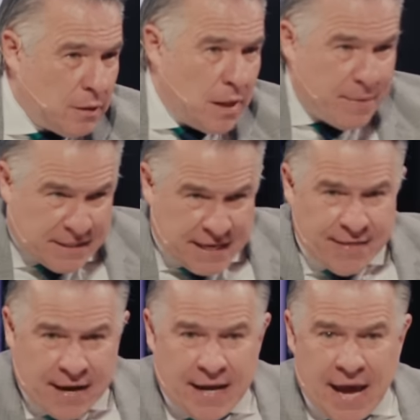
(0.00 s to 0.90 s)
Let me
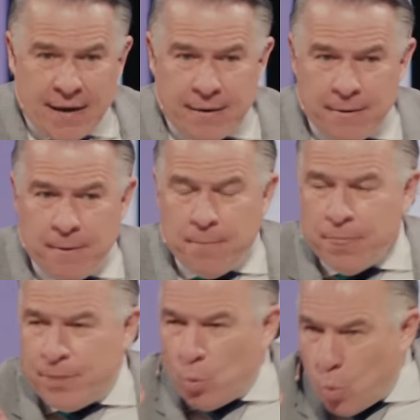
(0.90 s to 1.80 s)
say that again.
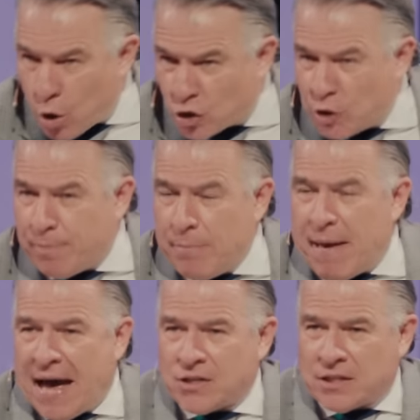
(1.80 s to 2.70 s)
The worshiping
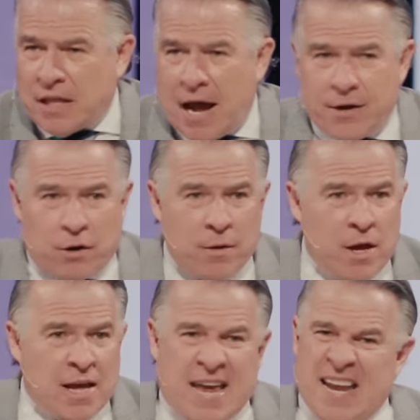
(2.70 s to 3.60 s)
backslider
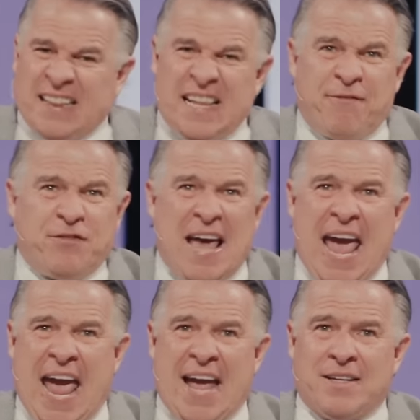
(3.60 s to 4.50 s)
can lift the
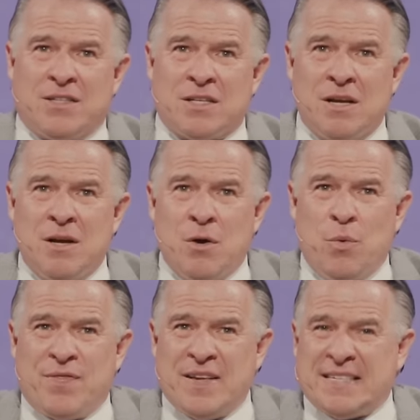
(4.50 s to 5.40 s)
hands
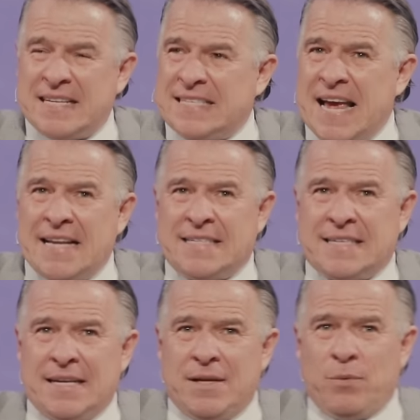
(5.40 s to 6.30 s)
with this
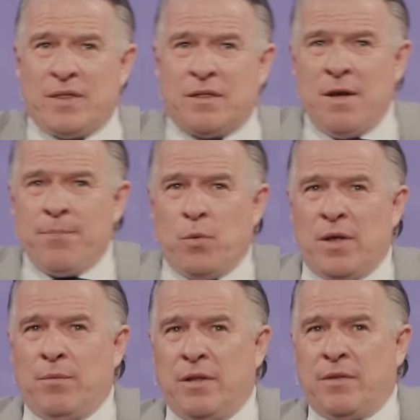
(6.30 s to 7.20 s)
intensity, with,
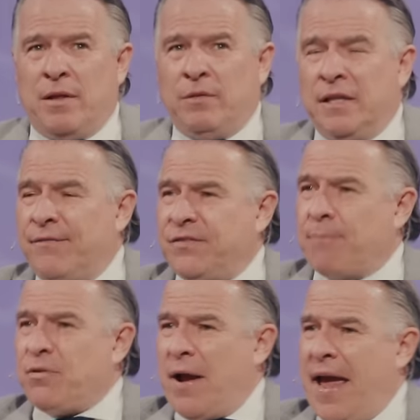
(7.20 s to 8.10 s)
with, with, lift
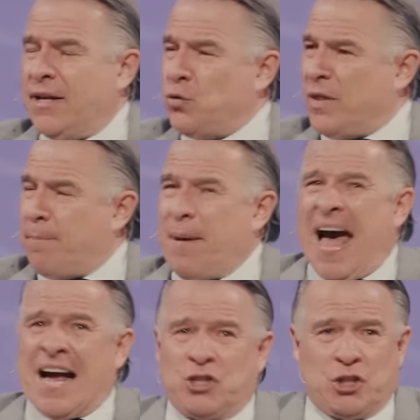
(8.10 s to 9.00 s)
up their hands with a
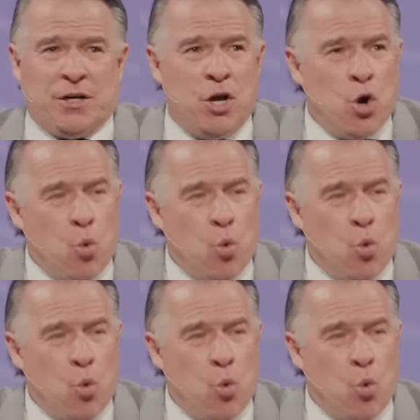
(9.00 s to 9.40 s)
passion,